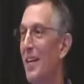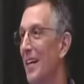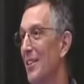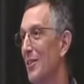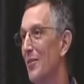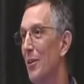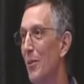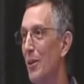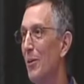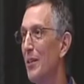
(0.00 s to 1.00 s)
Okay, so if no
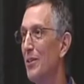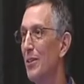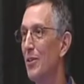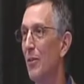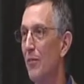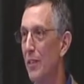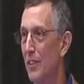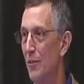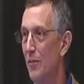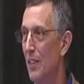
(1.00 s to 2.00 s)
more questions, don't
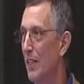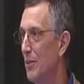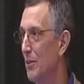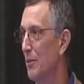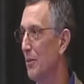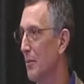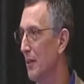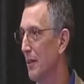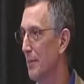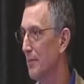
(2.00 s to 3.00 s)
forget to fill out
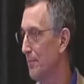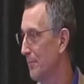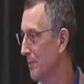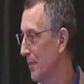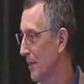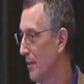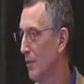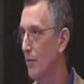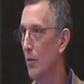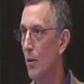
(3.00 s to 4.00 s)
your
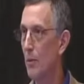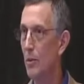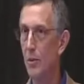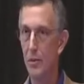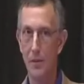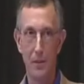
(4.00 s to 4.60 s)
forms.